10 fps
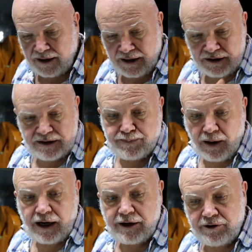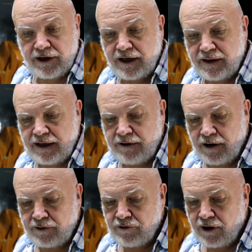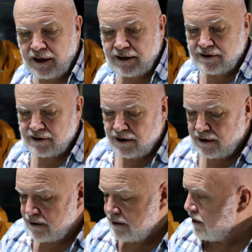inspiring in their own right, and